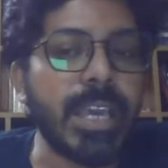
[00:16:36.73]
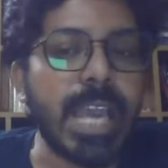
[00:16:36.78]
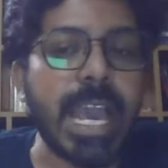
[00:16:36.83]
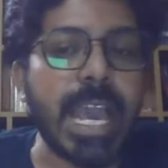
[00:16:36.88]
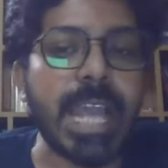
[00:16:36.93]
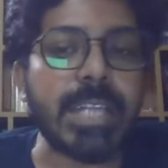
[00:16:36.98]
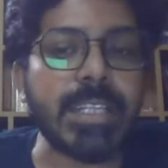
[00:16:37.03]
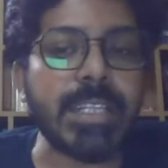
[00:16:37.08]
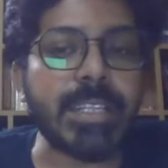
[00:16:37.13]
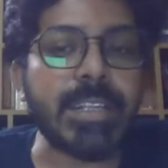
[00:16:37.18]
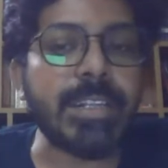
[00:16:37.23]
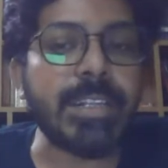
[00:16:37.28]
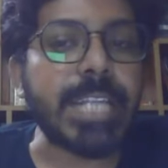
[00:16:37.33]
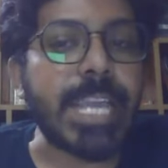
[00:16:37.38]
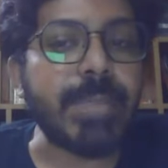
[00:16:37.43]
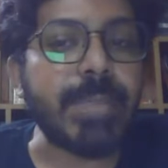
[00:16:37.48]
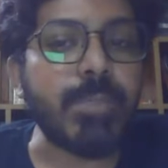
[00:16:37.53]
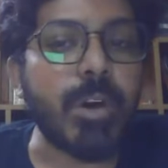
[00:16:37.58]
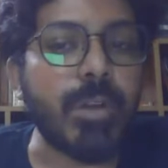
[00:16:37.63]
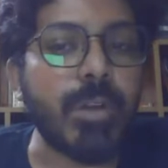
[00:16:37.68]
and in the
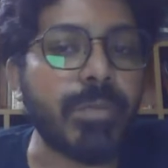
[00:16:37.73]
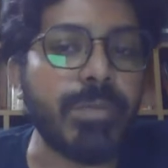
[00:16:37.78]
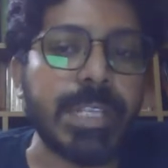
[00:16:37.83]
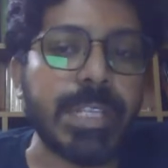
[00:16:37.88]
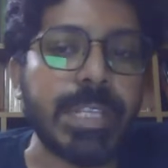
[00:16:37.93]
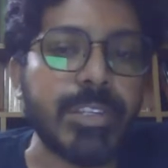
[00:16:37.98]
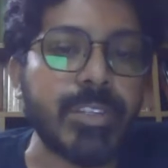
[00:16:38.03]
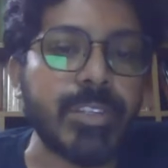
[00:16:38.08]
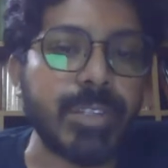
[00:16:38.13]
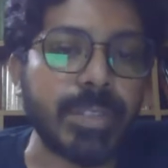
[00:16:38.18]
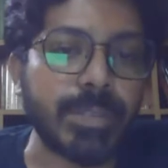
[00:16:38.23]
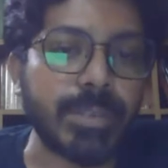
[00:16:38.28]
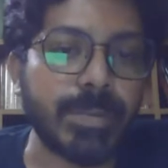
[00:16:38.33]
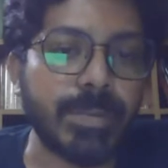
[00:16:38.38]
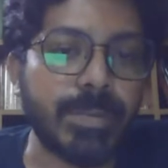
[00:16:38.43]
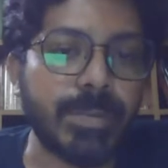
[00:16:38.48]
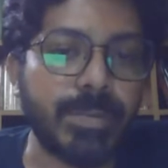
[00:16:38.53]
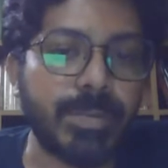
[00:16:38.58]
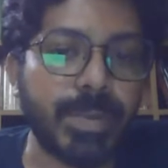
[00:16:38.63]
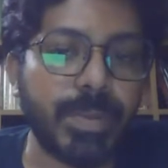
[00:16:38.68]
name of religion.
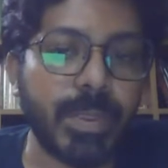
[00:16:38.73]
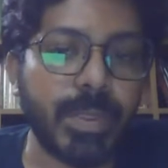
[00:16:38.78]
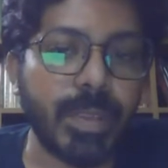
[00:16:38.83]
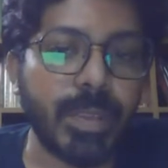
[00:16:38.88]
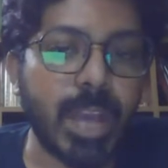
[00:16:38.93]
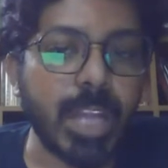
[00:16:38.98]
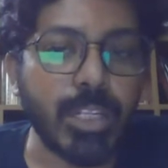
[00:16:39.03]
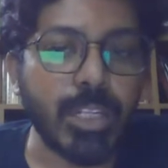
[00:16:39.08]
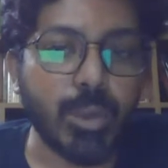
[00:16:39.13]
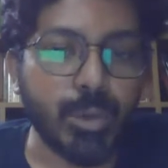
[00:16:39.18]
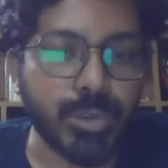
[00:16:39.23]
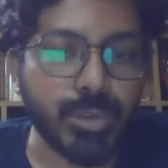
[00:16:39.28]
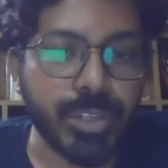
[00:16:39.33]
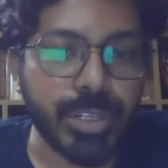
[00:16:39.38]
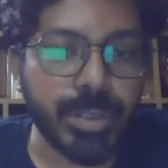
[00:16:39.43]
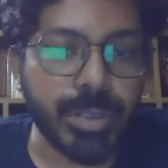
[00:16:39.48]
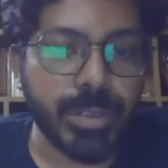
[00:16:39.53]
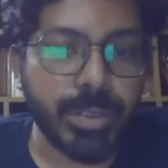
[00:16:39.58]
Unquote.